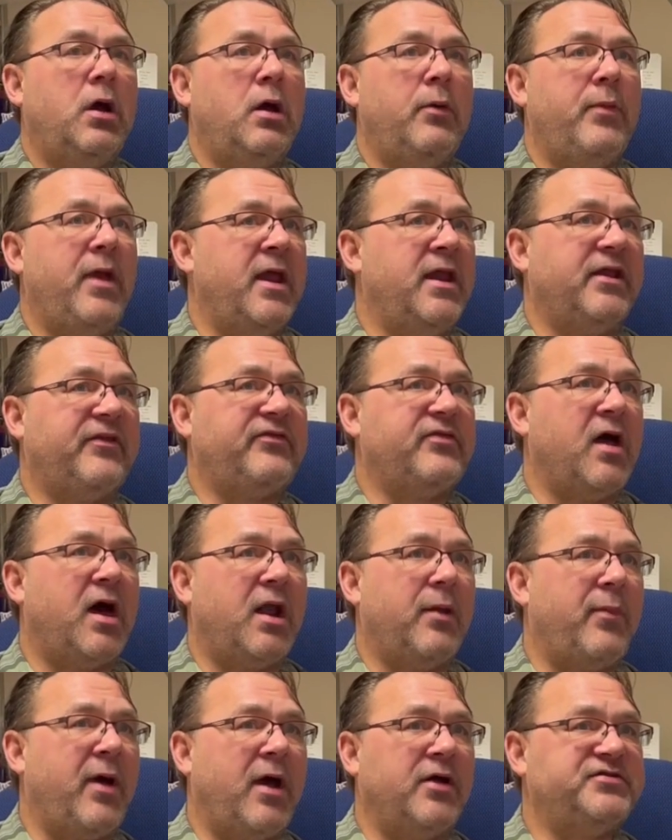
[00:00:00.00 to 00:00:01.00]
and it's not
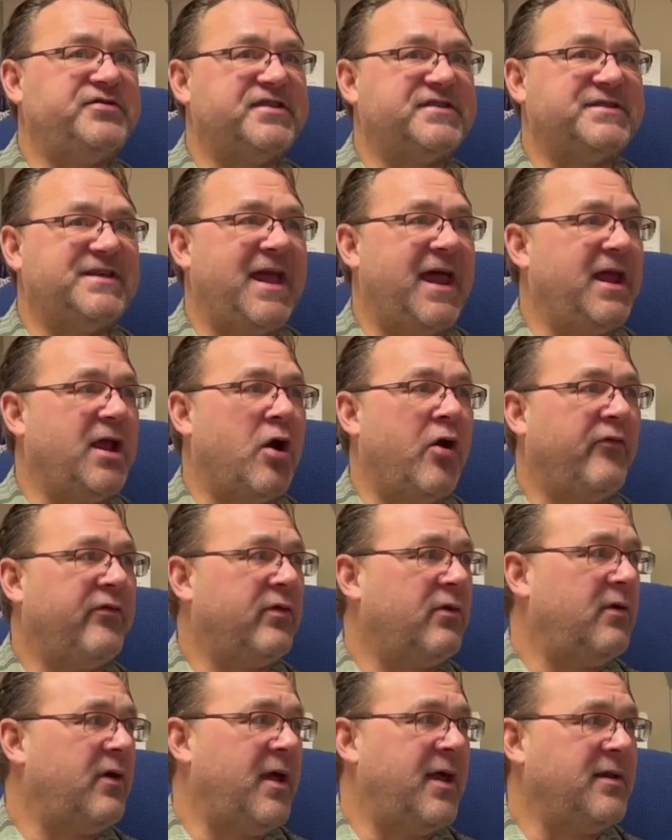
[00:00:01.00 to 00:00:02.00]
about just getting
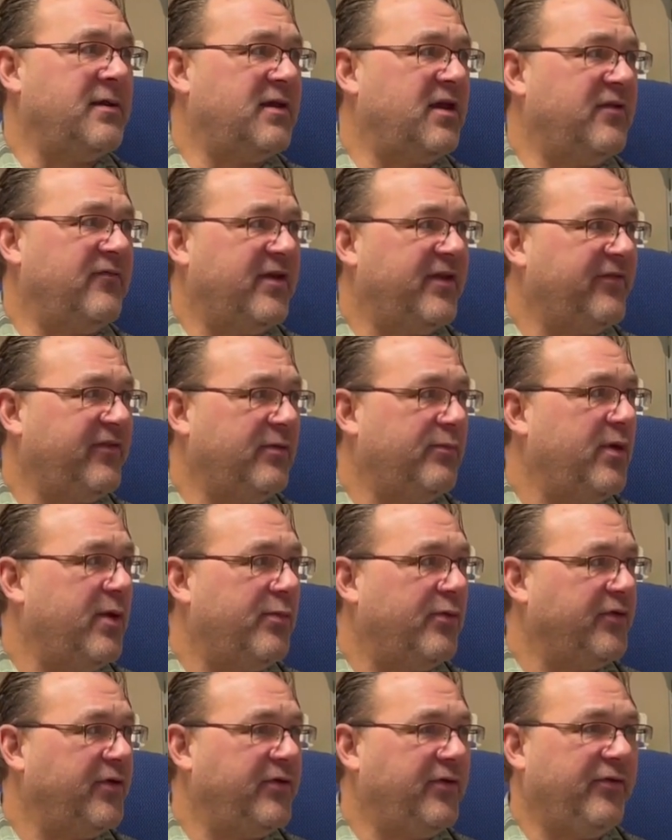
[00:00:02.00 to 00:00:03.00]
over and convincing
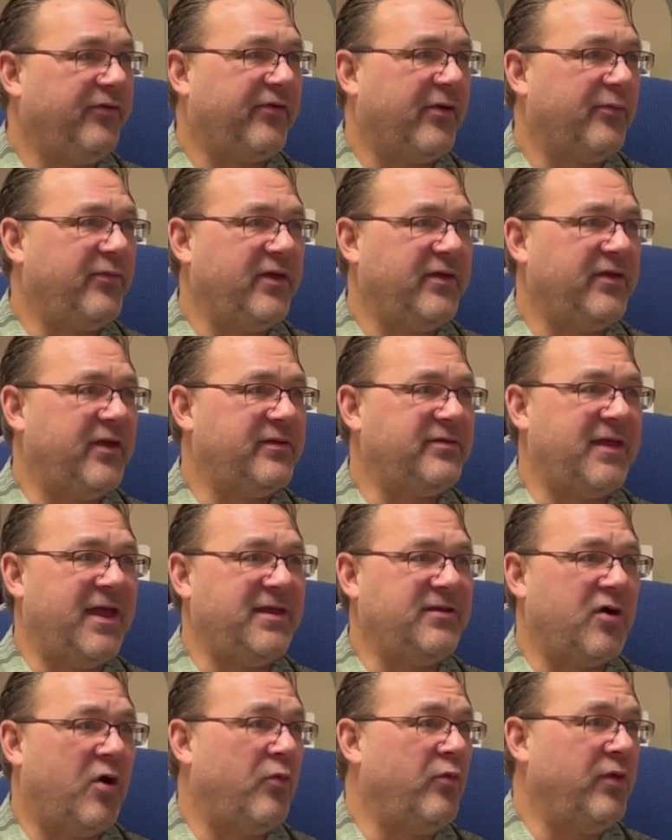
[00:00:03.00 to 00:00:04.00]
people to do something that they
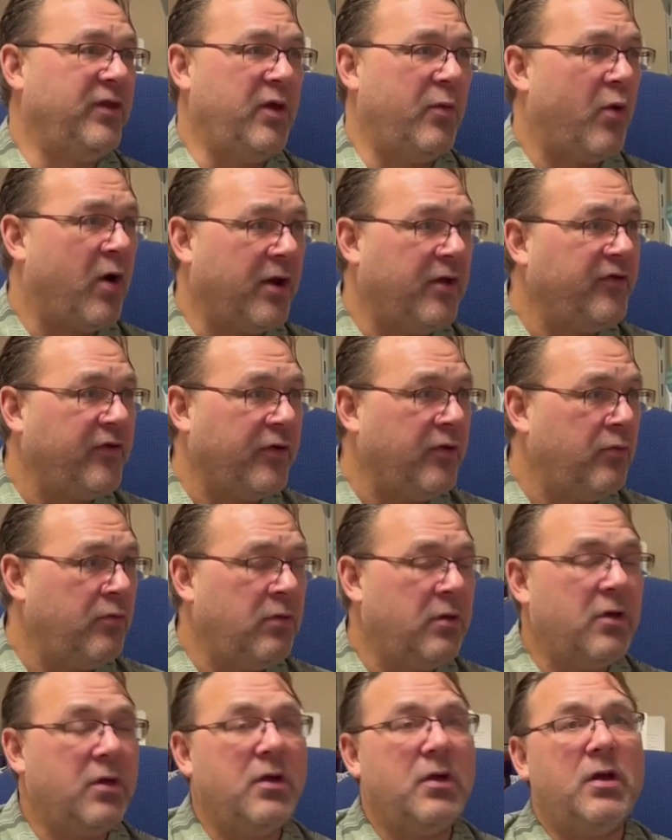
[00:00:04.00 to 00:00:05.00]
don't really want to do.
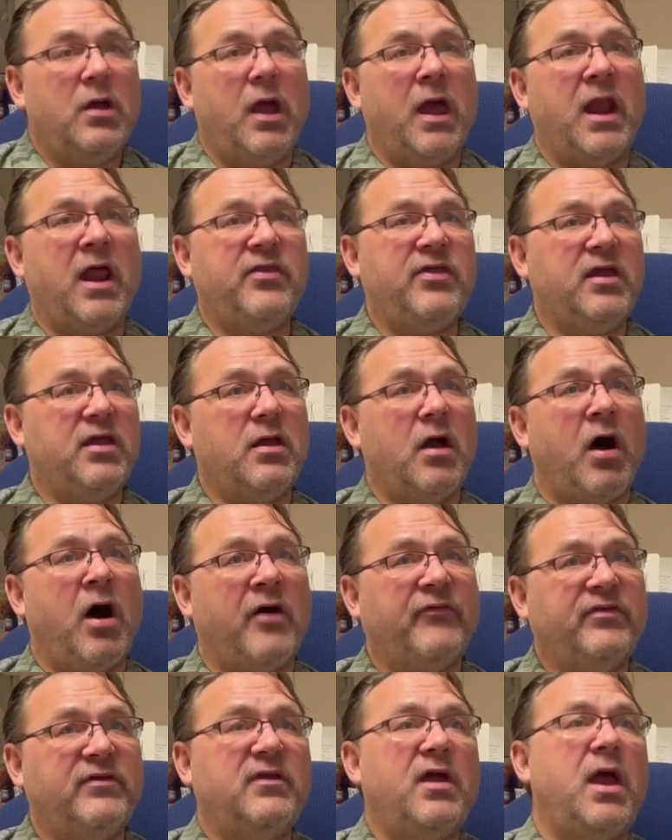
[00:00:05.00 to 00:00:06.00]
And I think
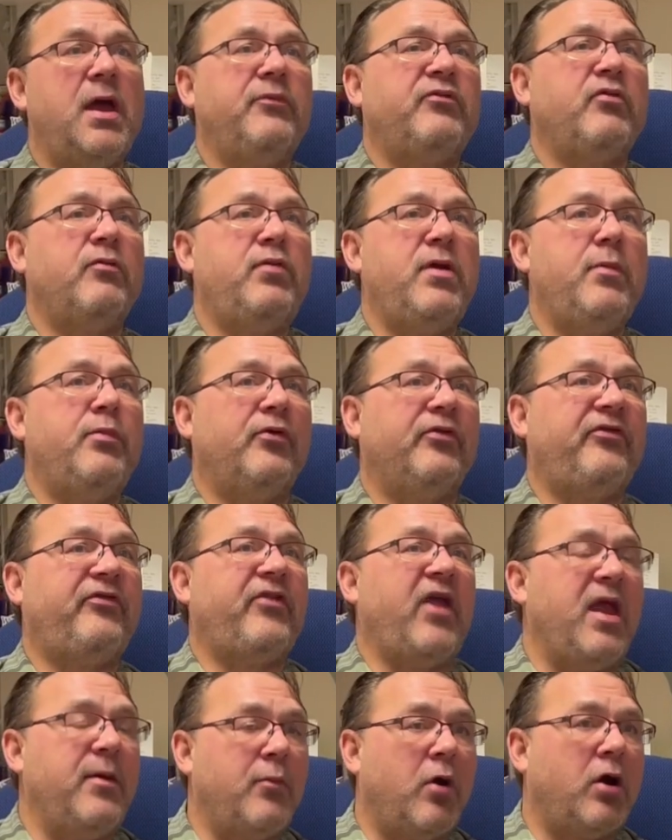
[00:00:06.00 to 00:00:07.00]
oftentimes when people
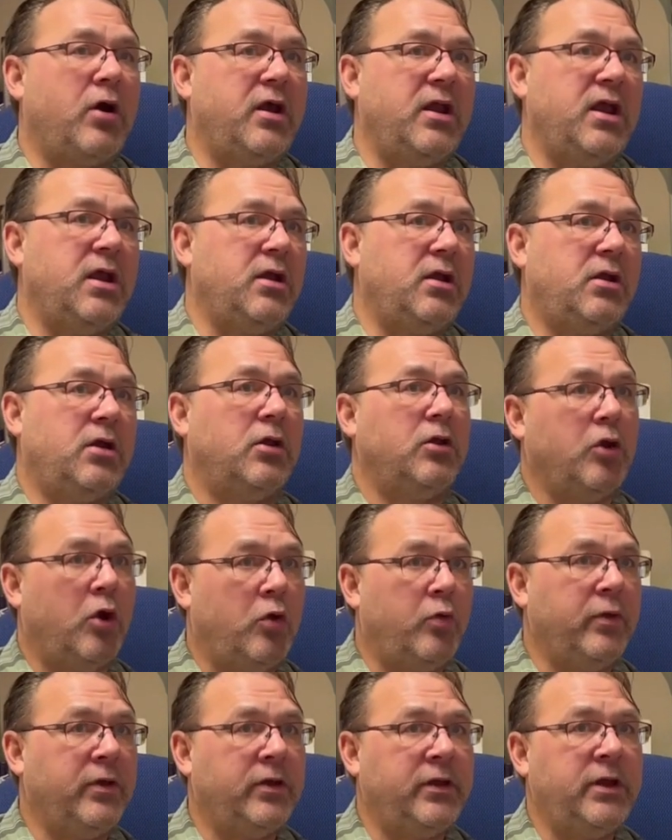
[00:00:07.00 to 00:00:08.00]
say marketing
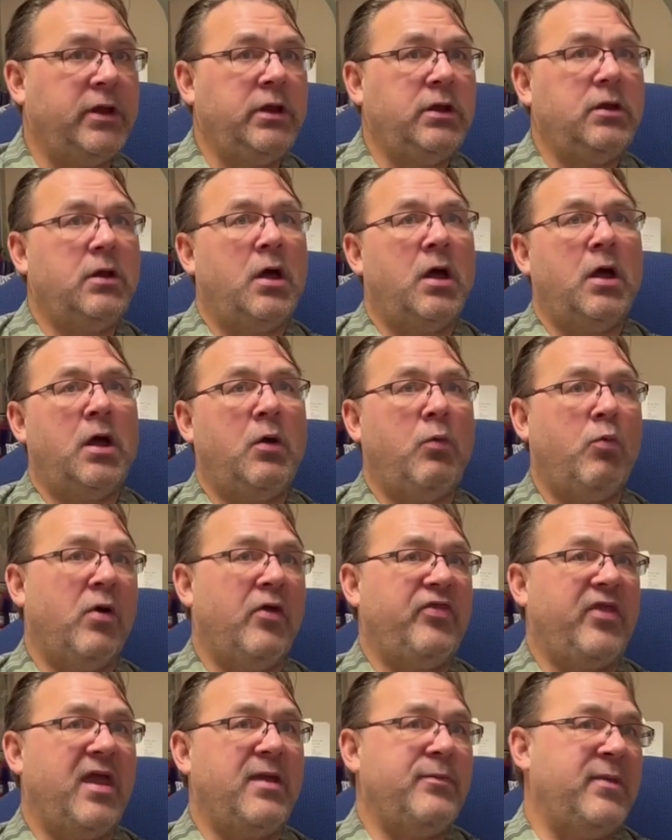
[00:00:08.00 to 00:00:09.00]
colloquially, what
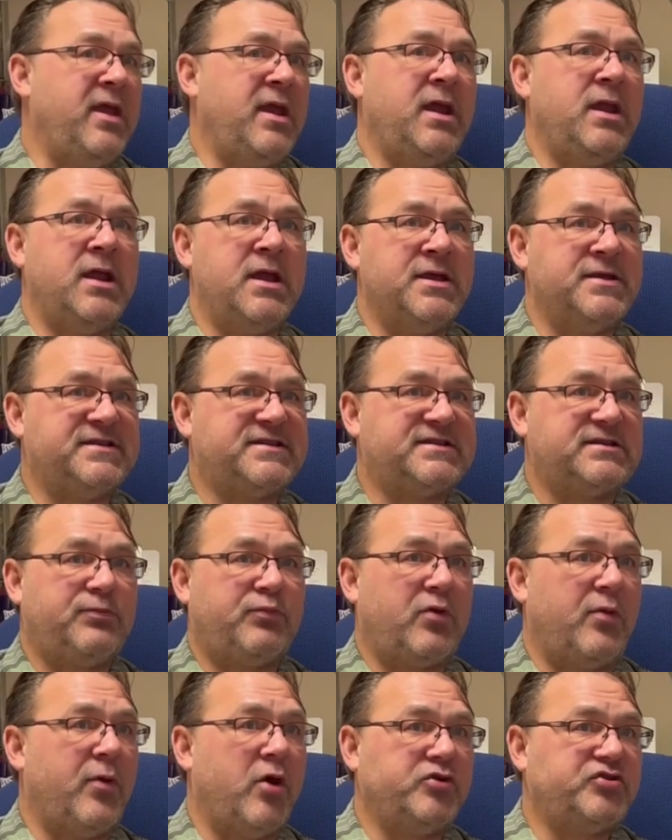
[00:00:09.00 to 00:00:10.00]
they mean is
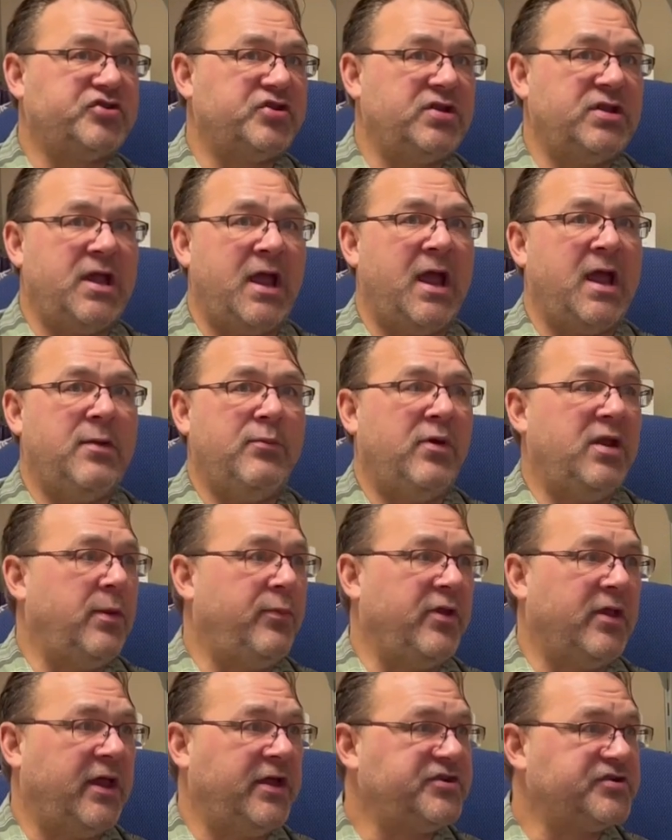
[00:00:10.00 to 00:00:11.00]
promotion and
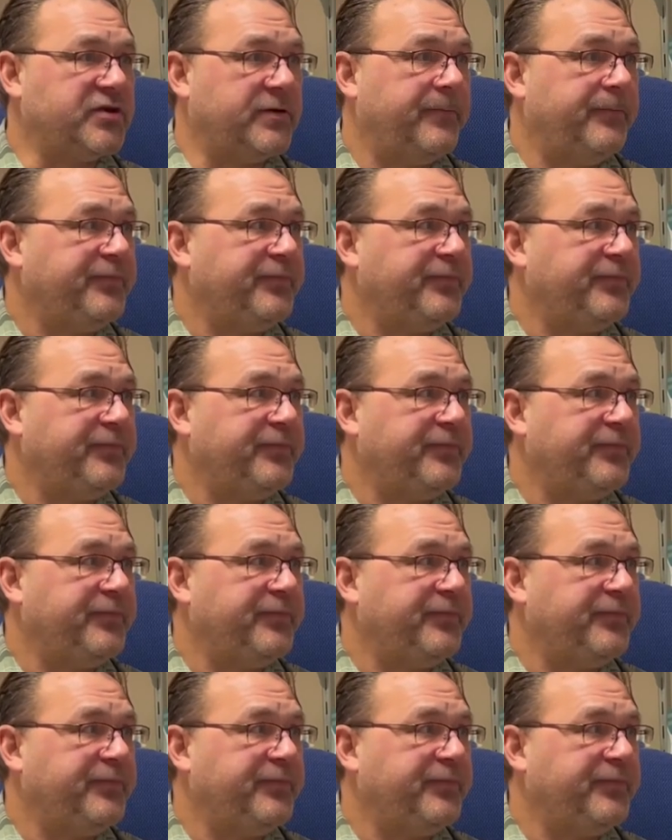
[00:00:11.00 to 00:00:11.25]
manipulation,